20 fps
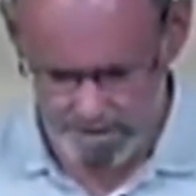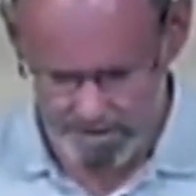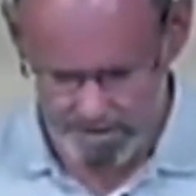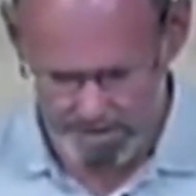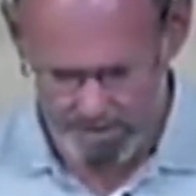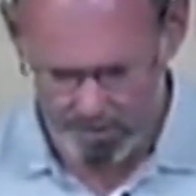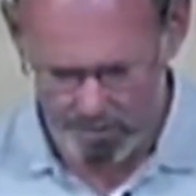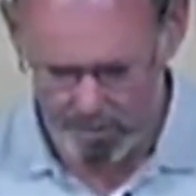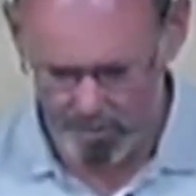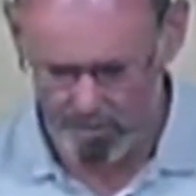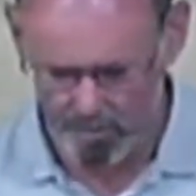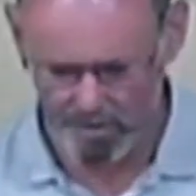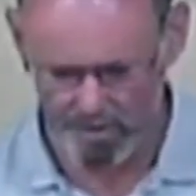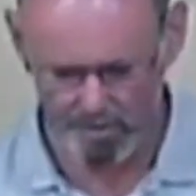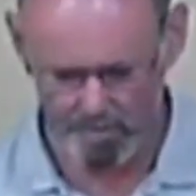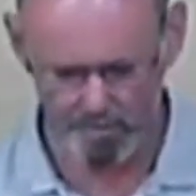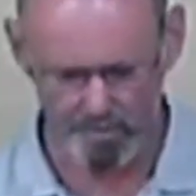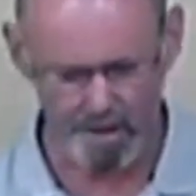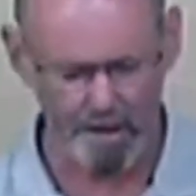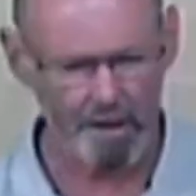So we
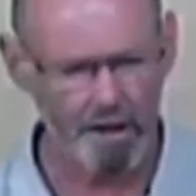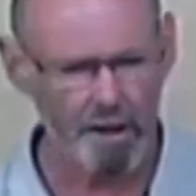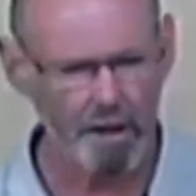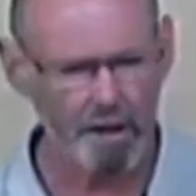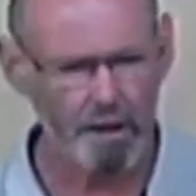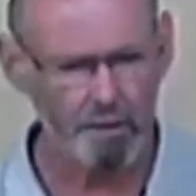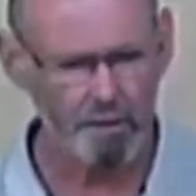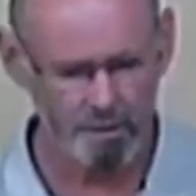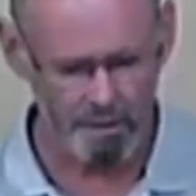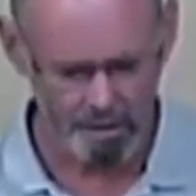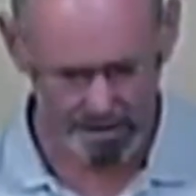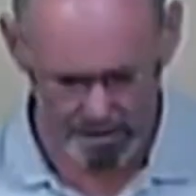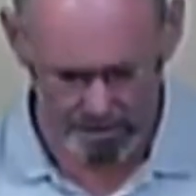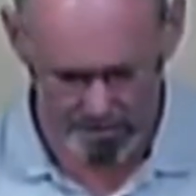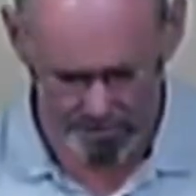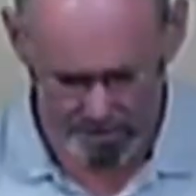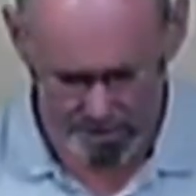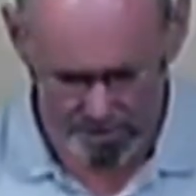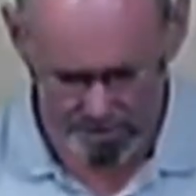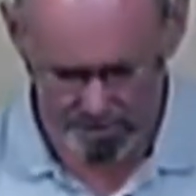mustn't be cowed
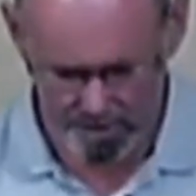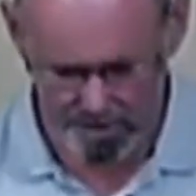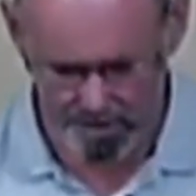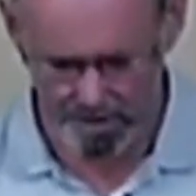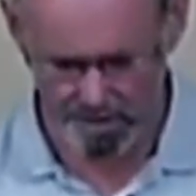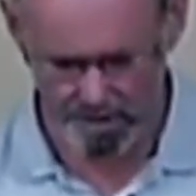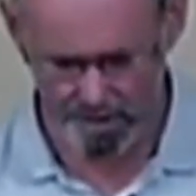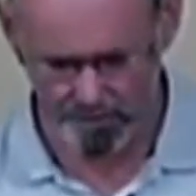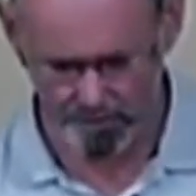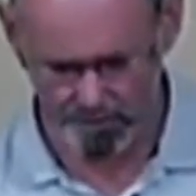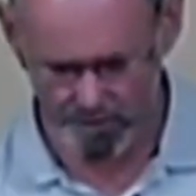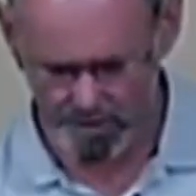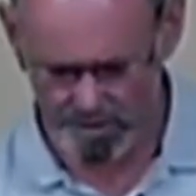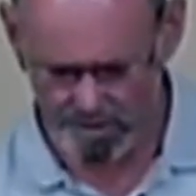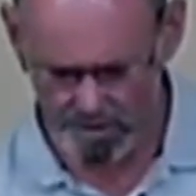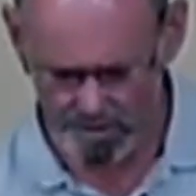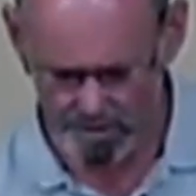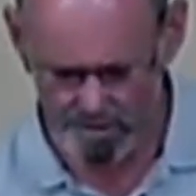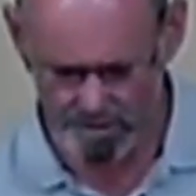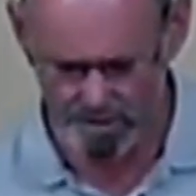into retreating. To
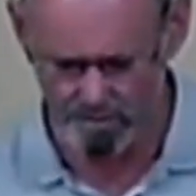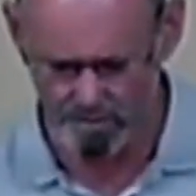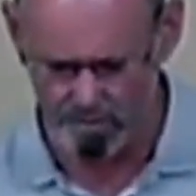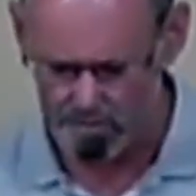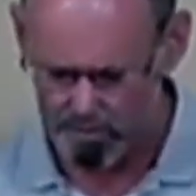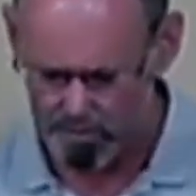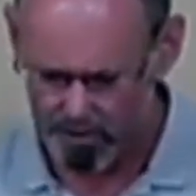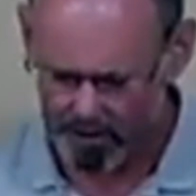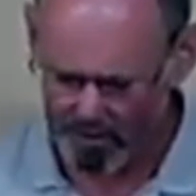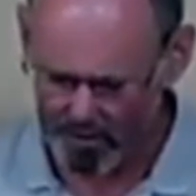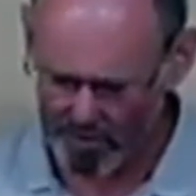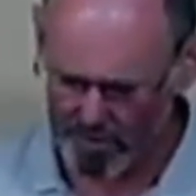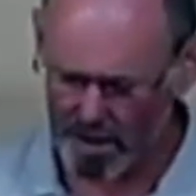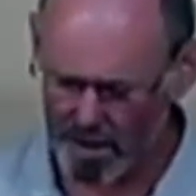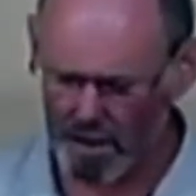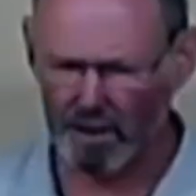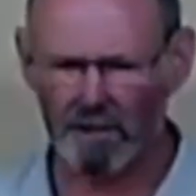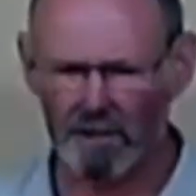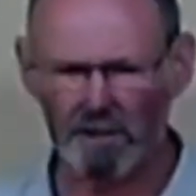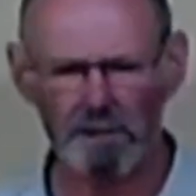do so would mean
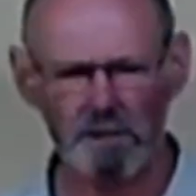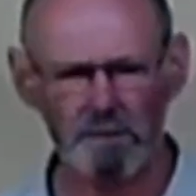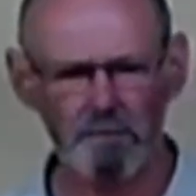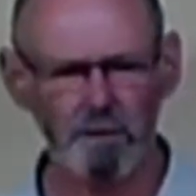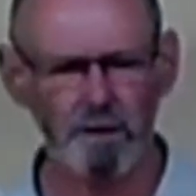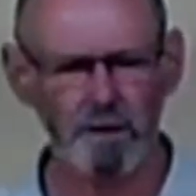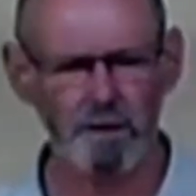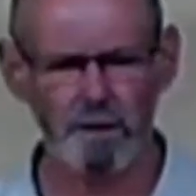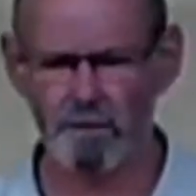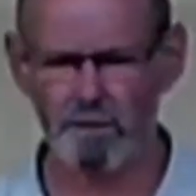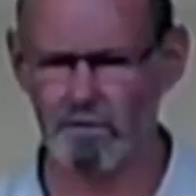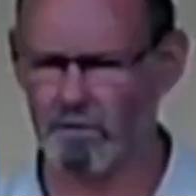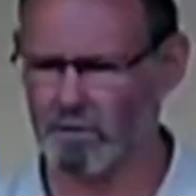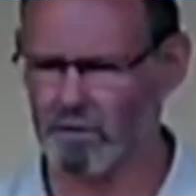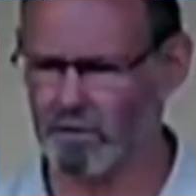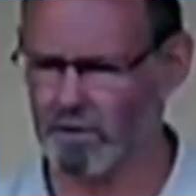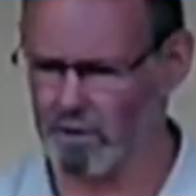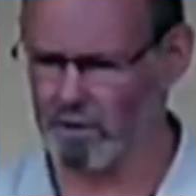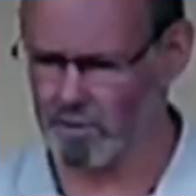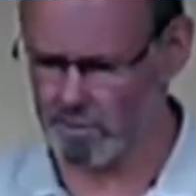direct disobedience
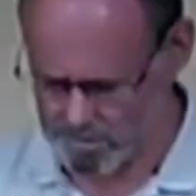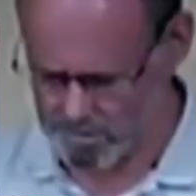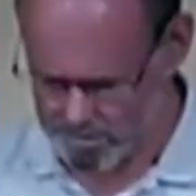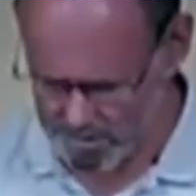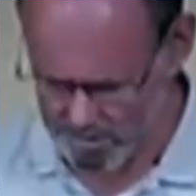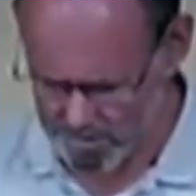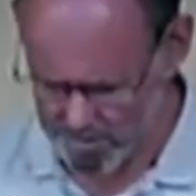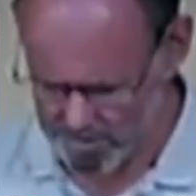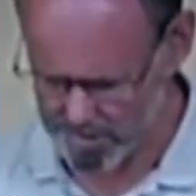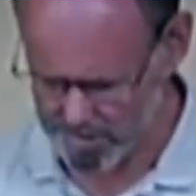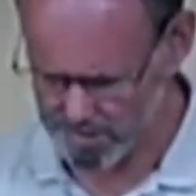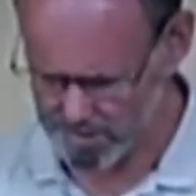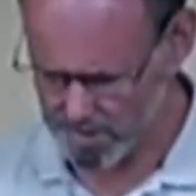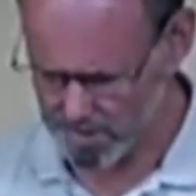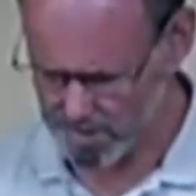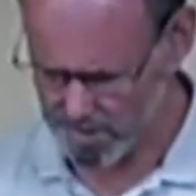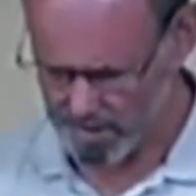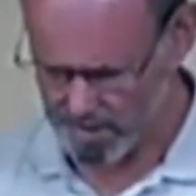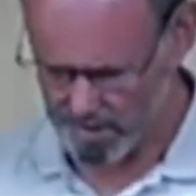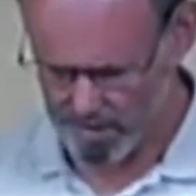to the Lord Jesus.
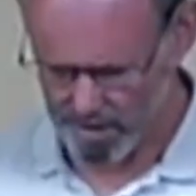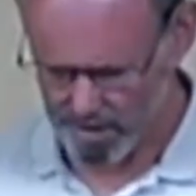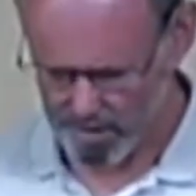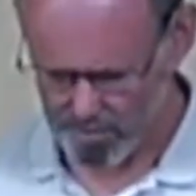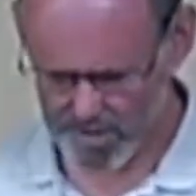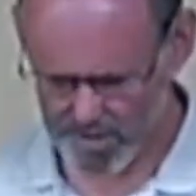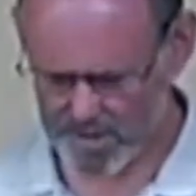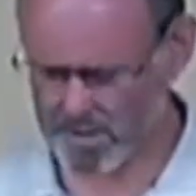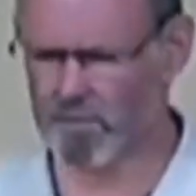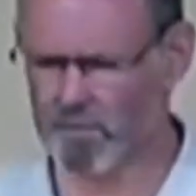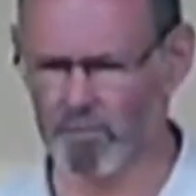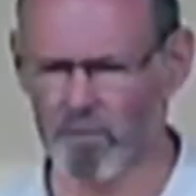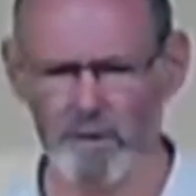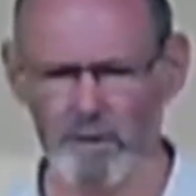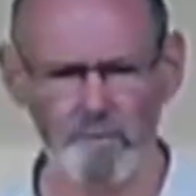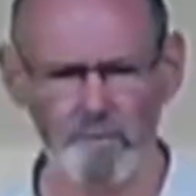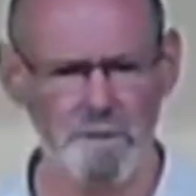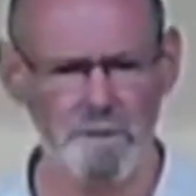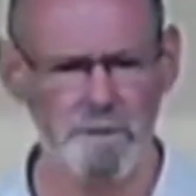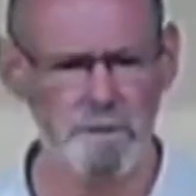We'd
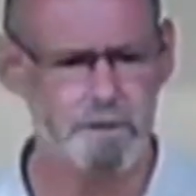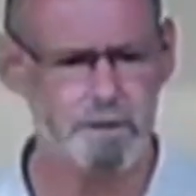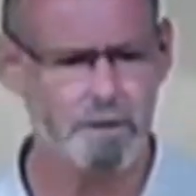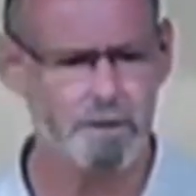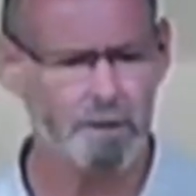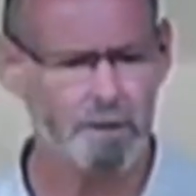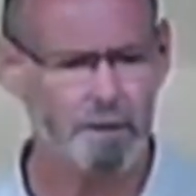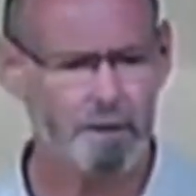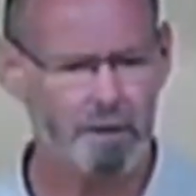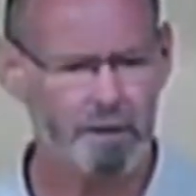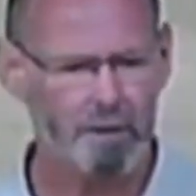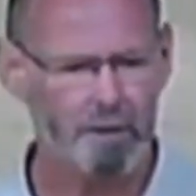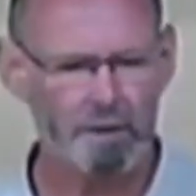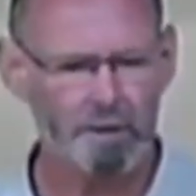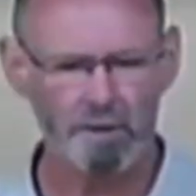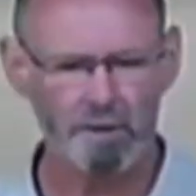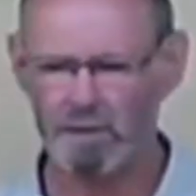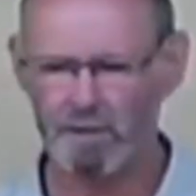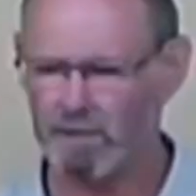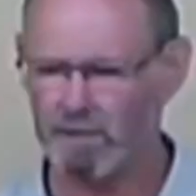simply be
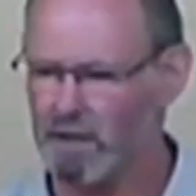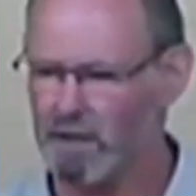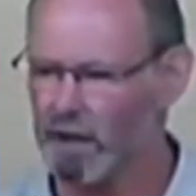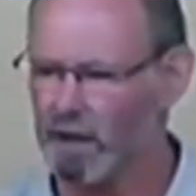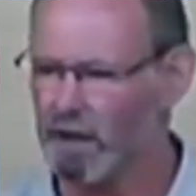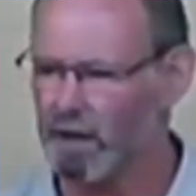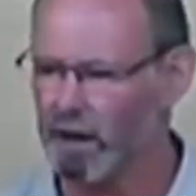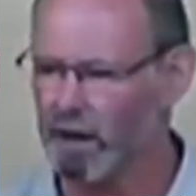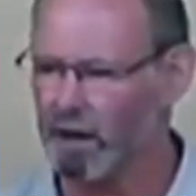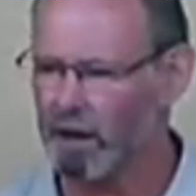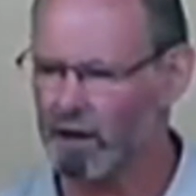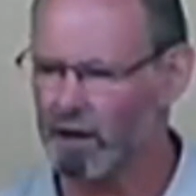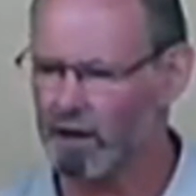concealing our